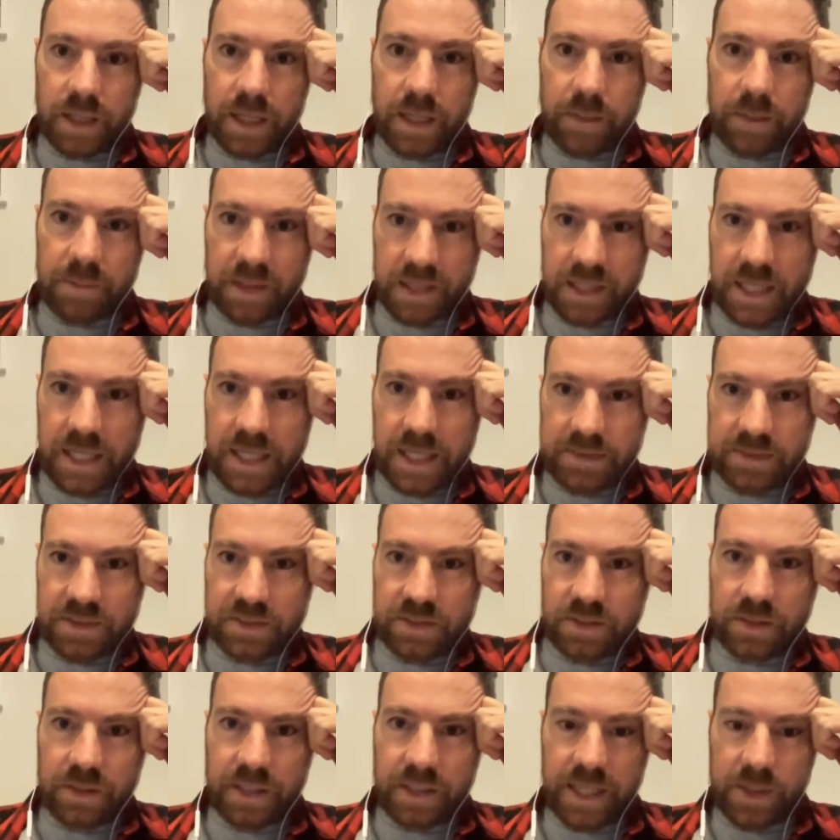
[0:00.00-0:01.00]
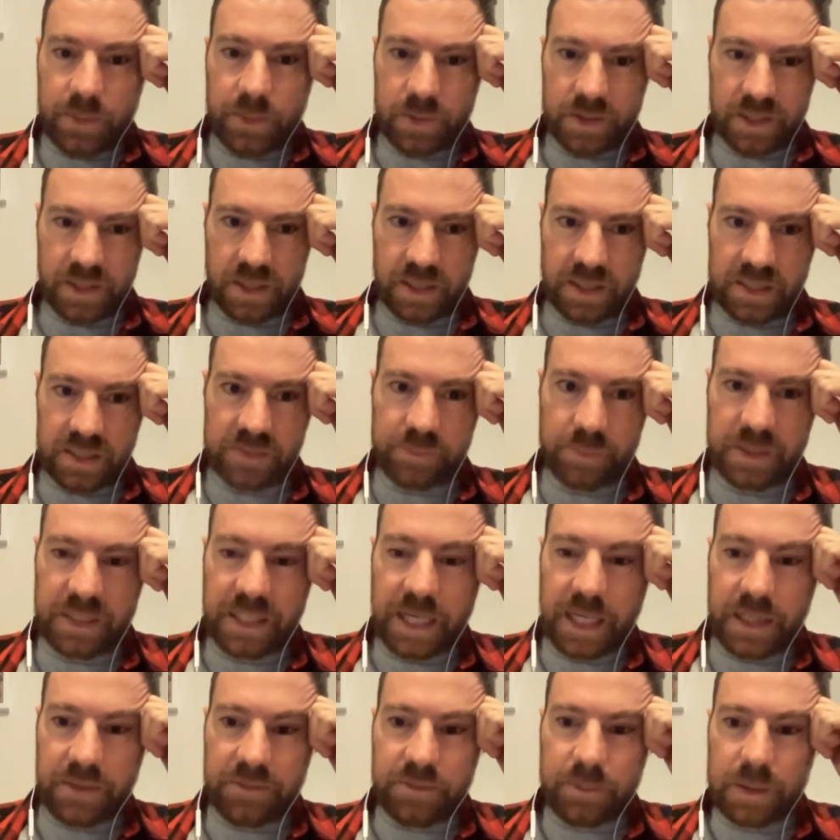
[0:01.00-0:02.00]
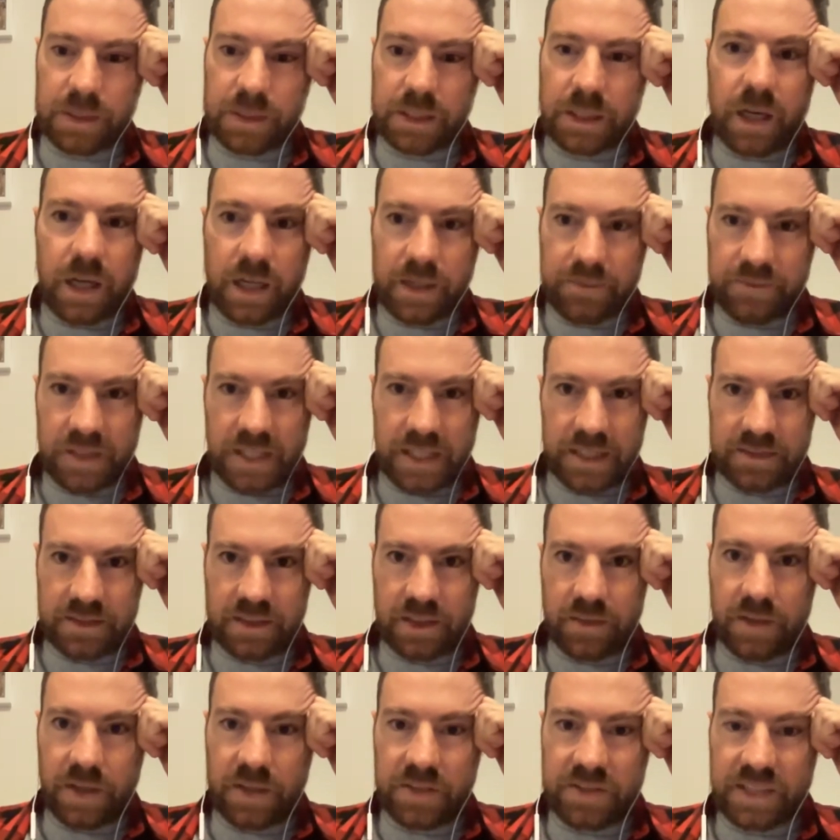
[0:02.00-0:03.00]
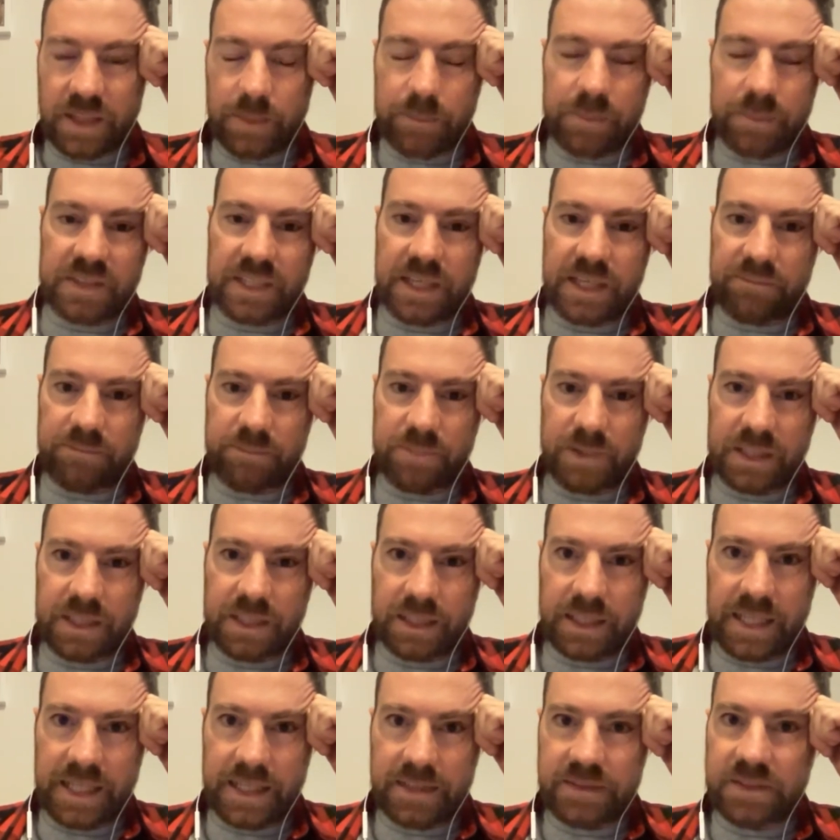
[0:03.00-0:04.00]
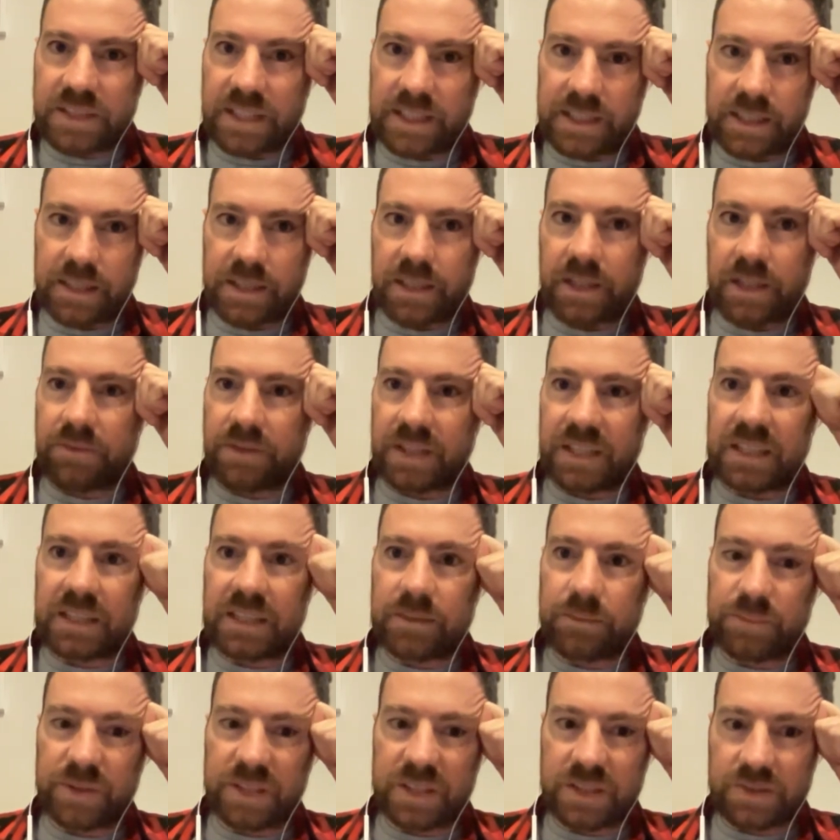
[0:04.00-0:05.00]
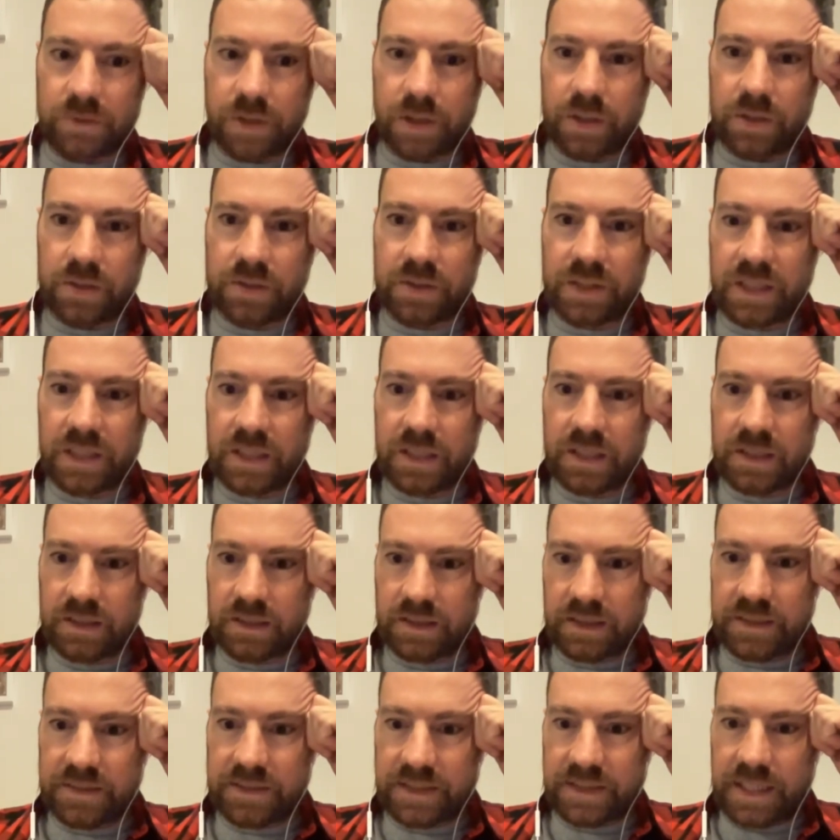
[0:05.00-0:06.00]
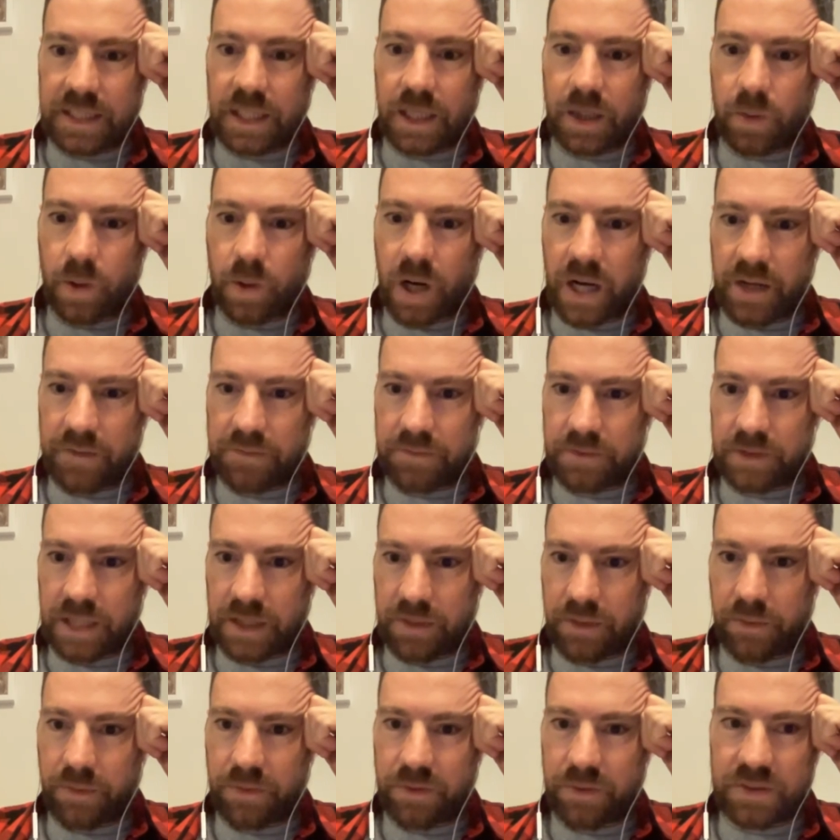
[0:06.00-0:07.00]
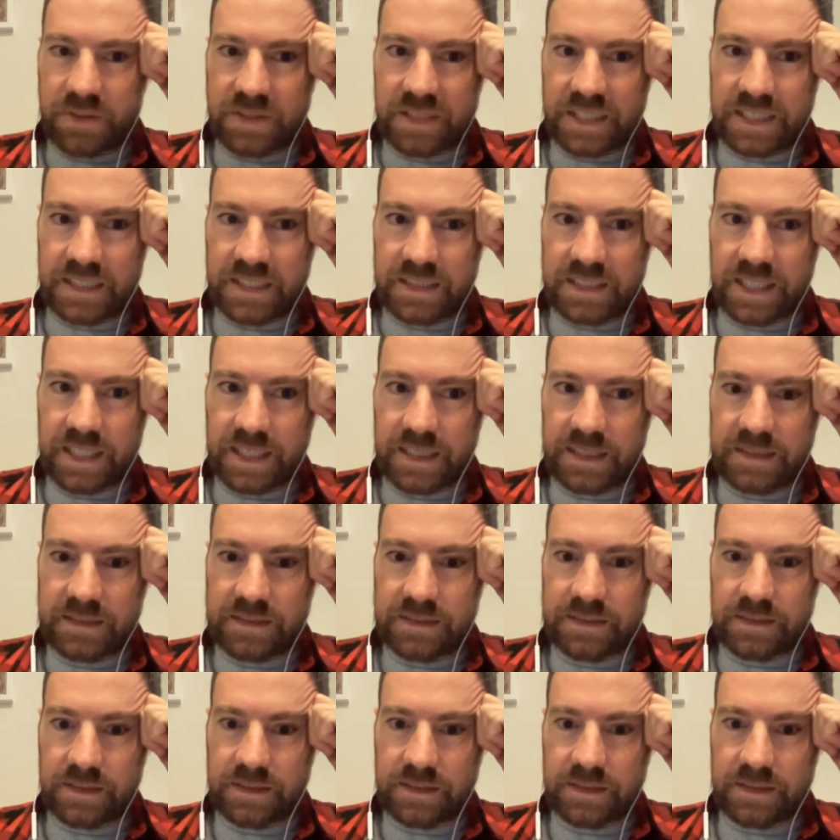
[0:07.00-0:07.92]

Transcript: Akasha's on Equitize, but none of them are live yet. So those numbers haven't been announced yet, I don't think. And Bridge Road is EOI for another 13 days. So.